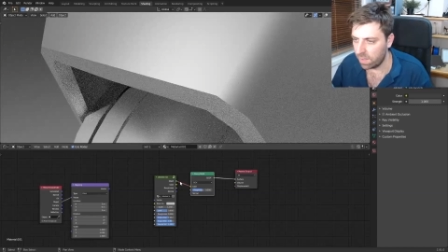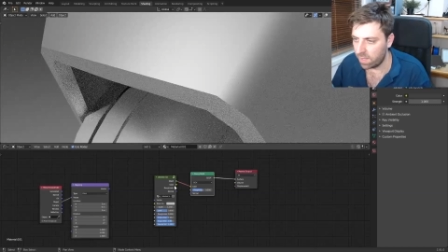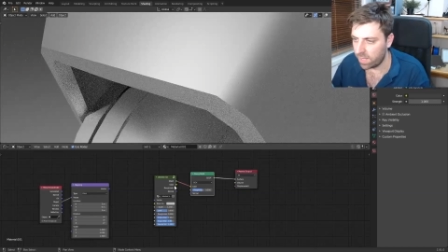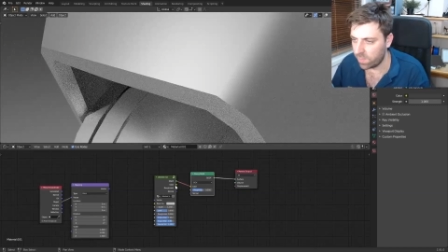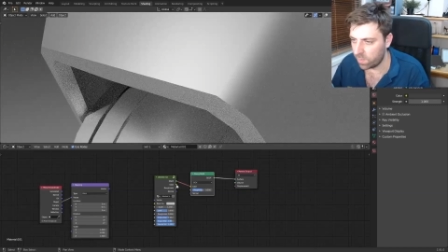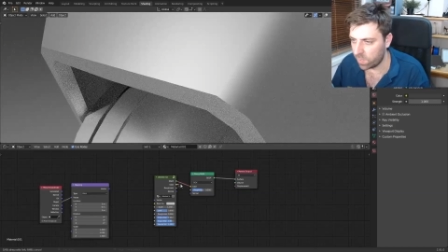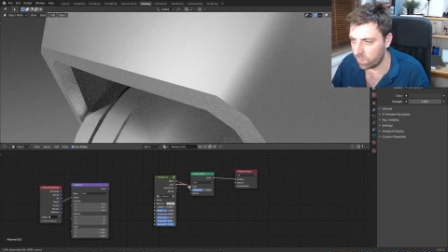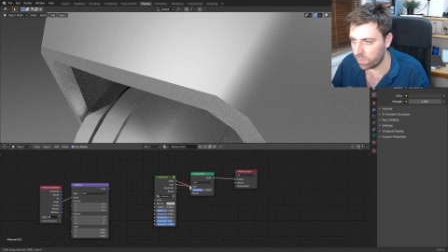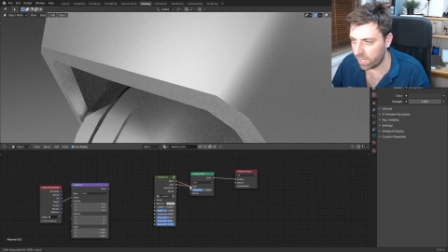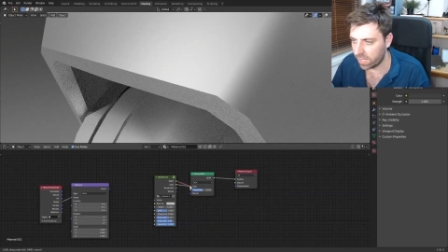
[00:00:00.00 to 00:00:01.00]
and then we can
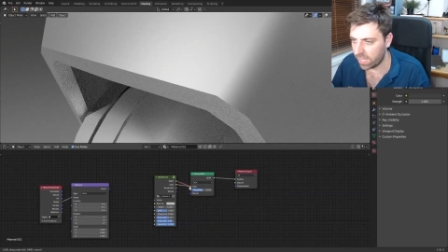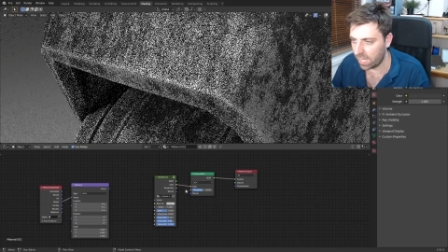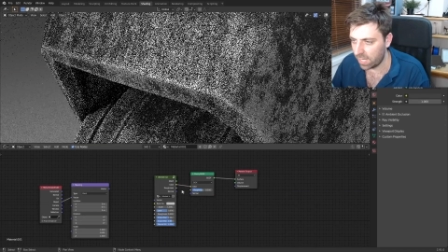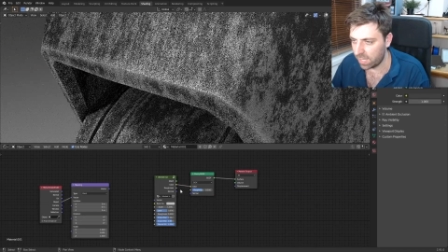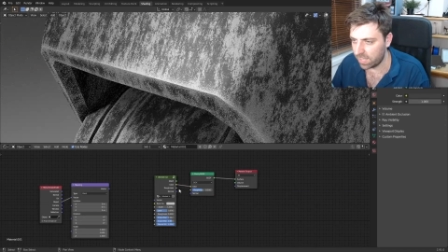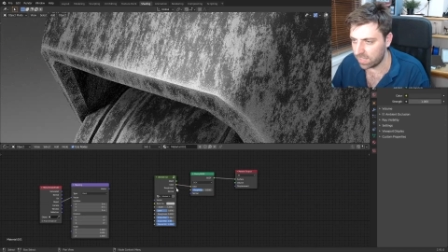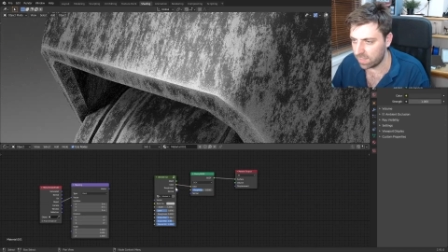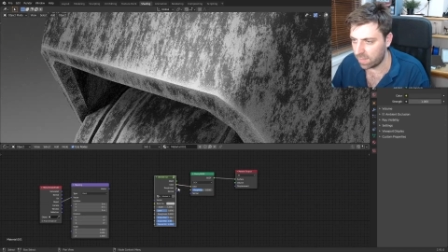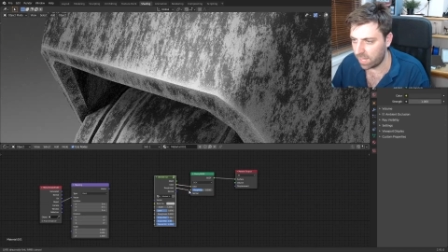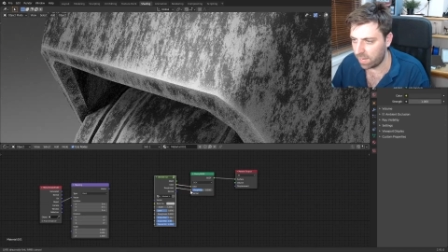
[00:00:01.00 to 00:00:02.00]
put our color into
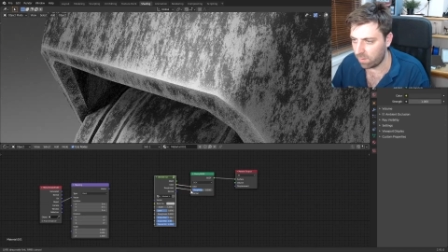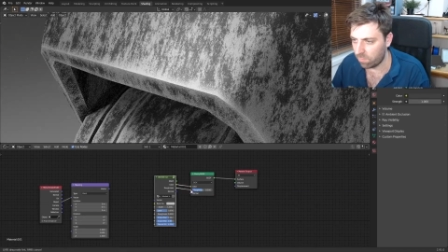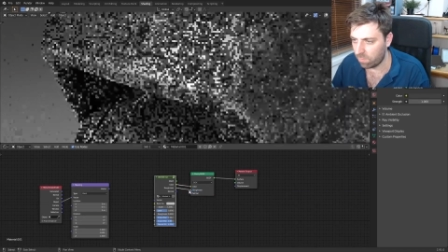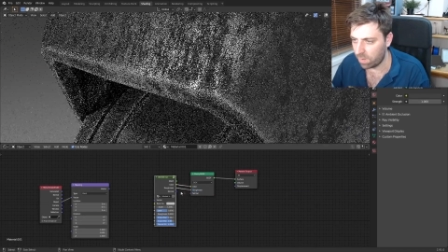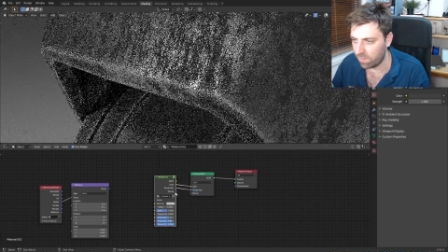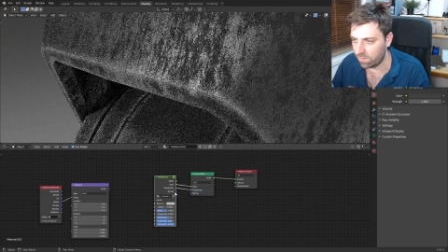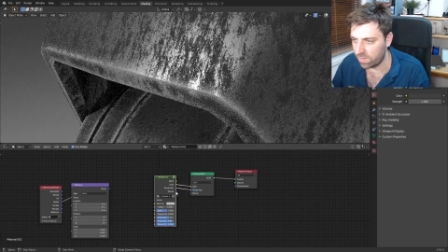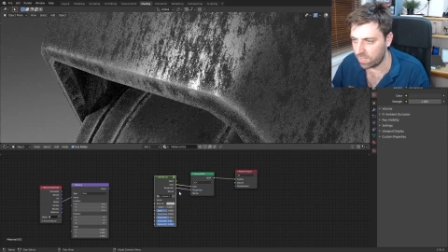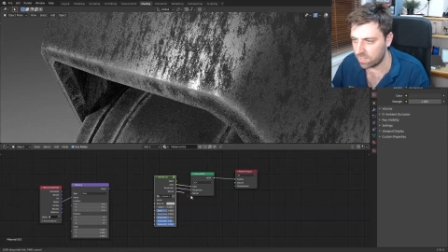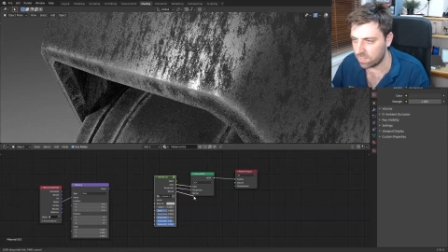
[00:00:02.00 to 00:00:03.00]
there,
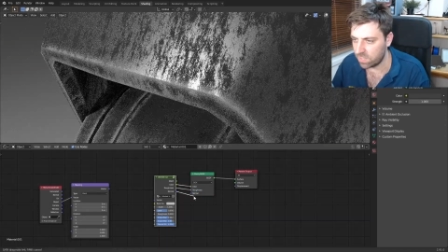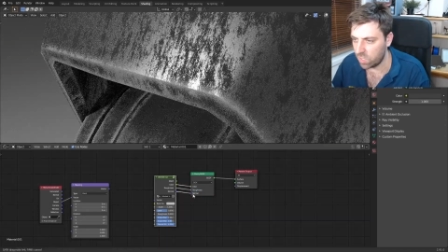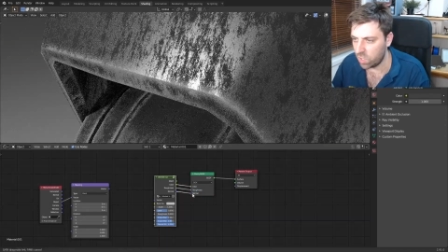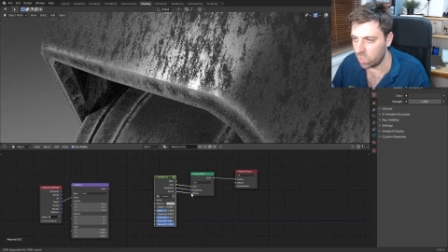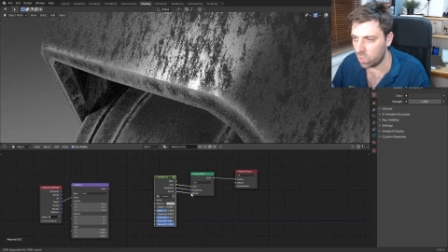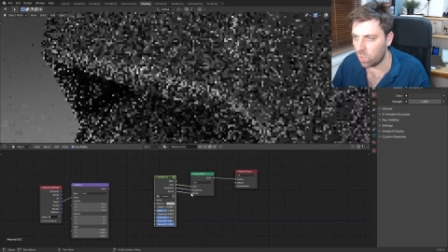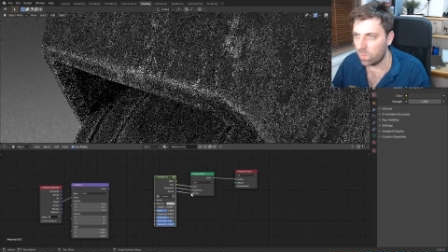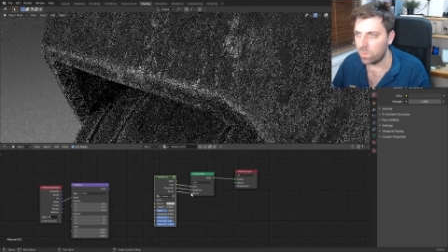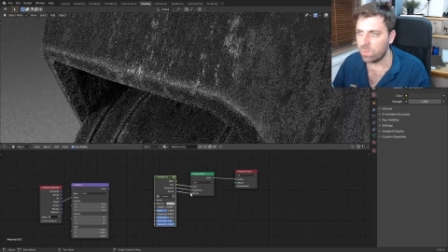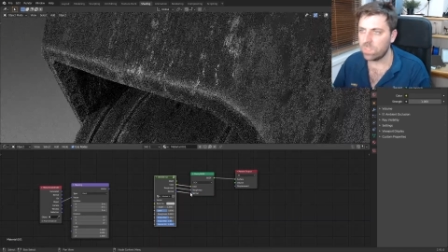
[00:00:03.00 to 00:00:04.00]
roughness,
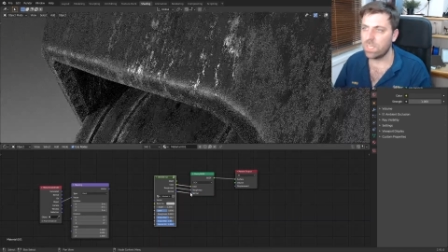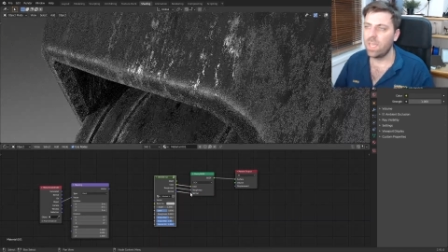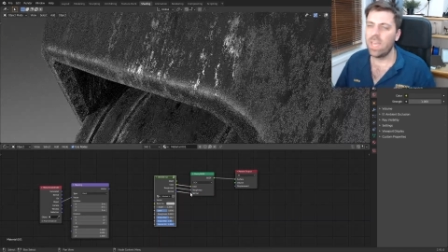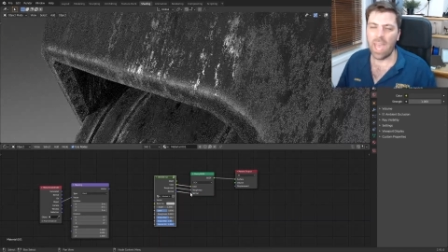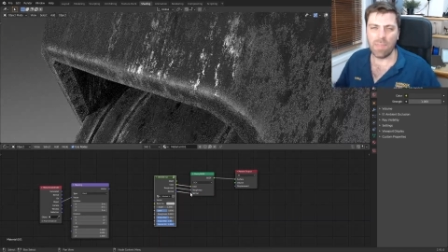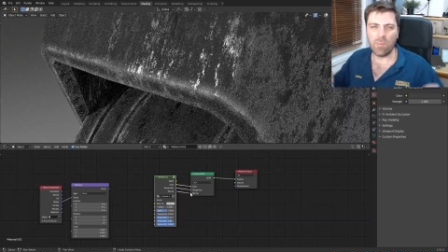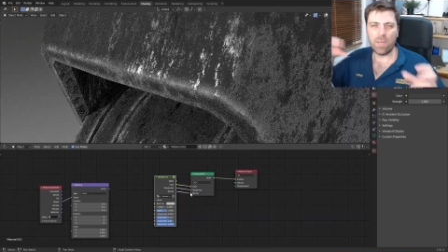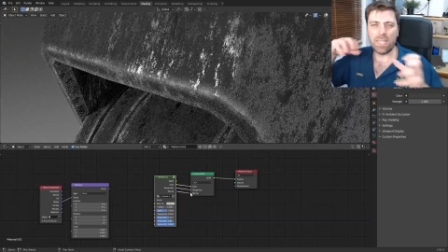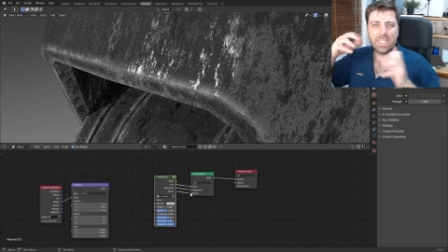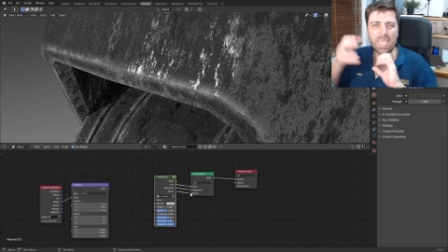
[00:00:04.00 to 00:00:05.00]
normals, and then we
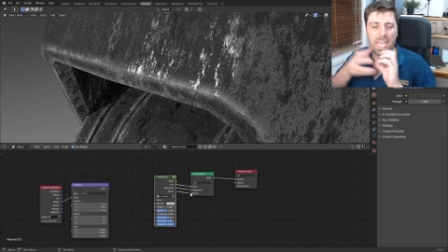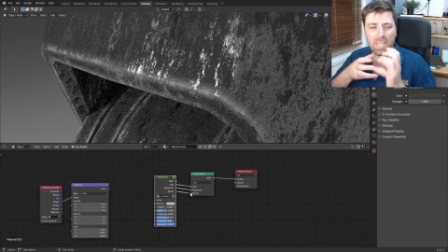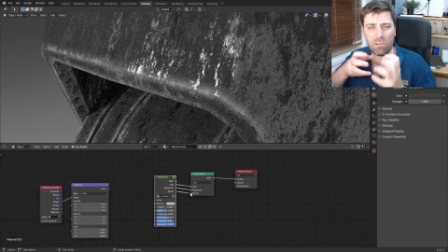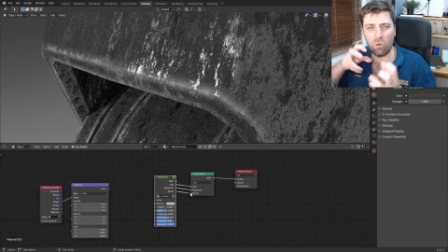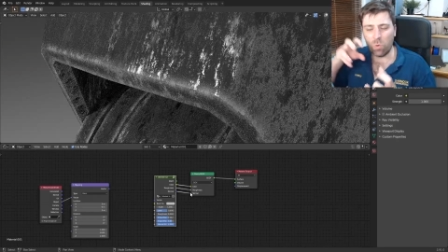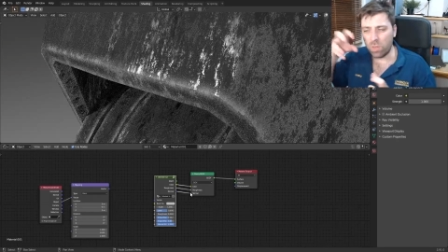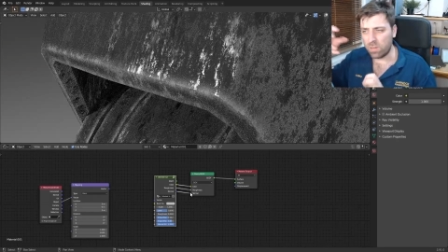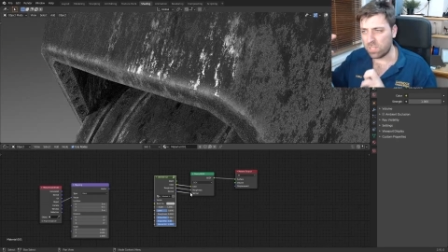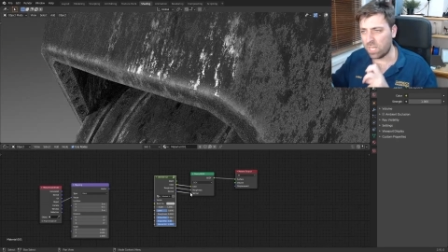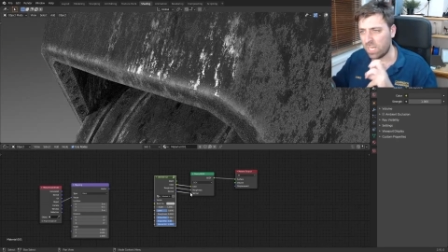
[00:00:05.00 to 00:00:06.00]
can take all
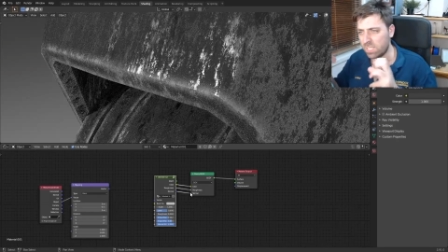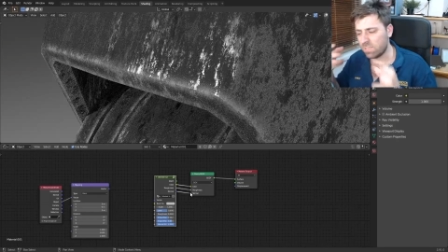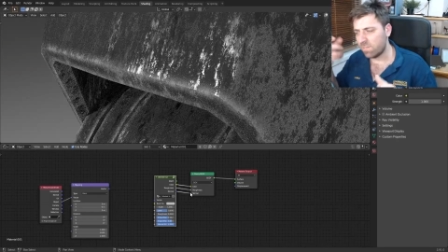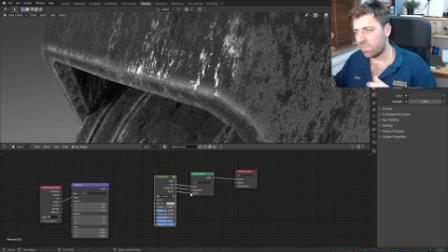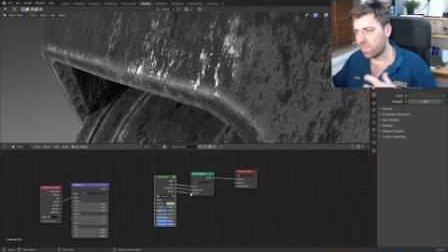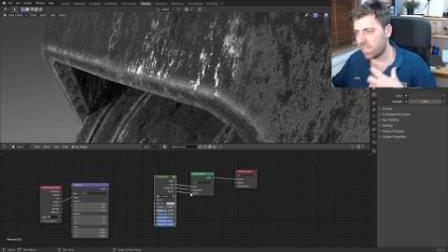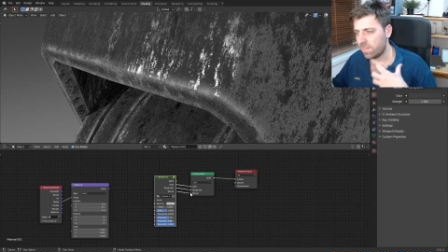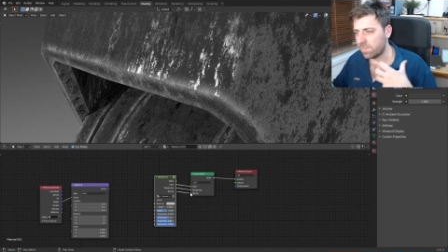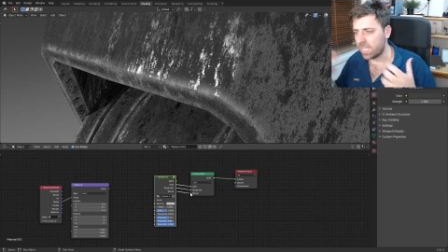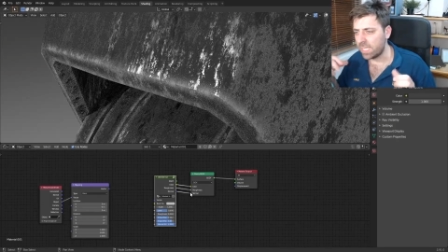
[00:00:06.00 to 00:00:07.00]
those kinds of
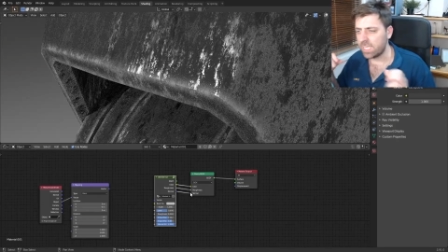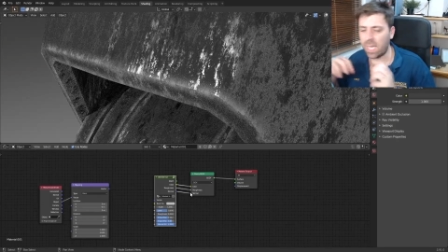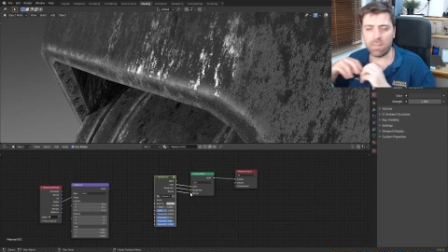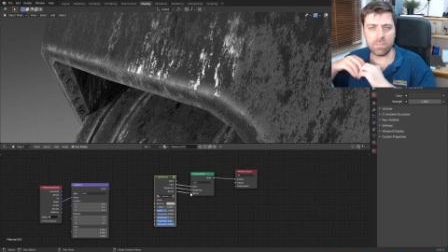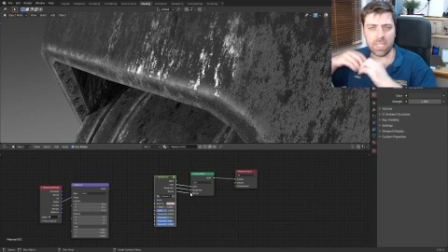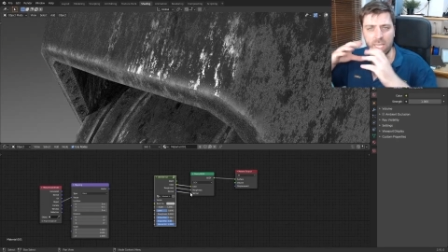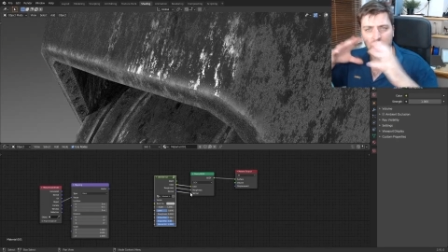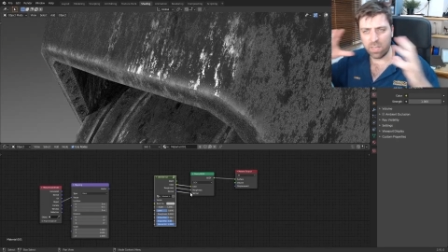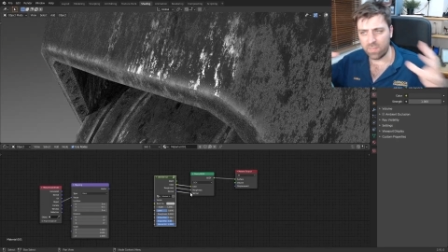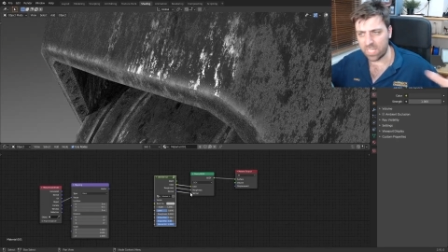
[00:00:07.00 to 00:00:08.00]
um, details and
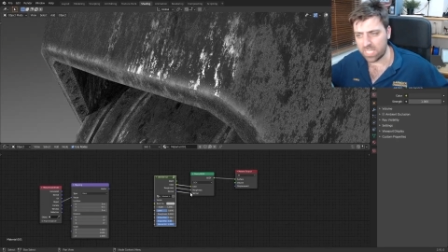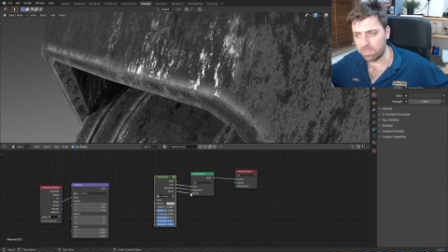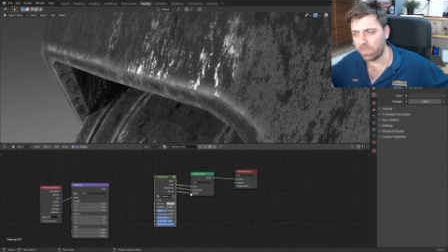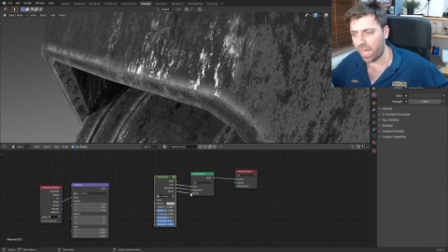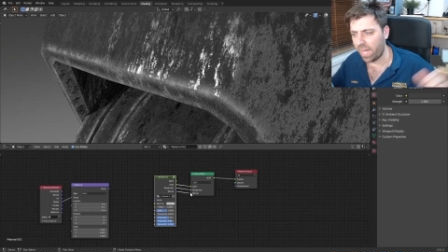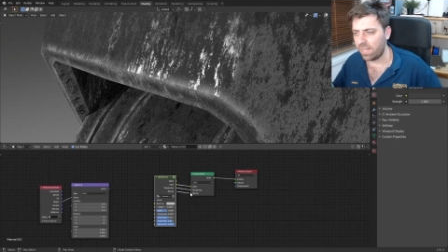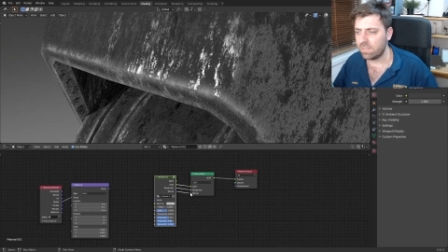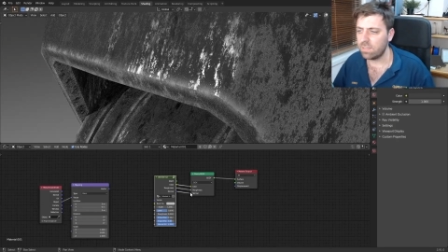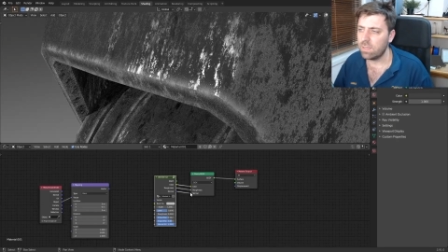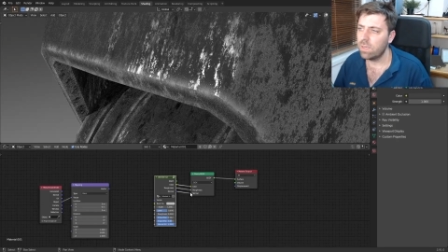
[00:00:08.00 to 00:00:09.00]
kind of expand